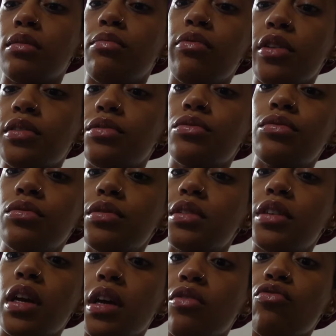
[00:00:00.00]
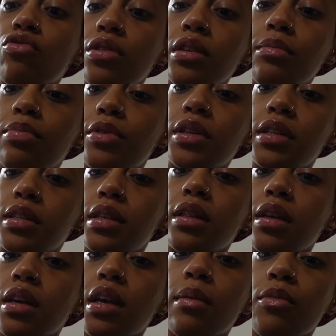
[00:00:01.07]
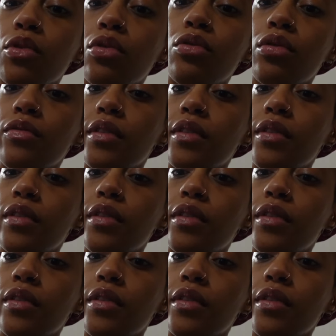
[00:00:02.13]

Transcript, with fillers: the bristles and like it really breaks the chemical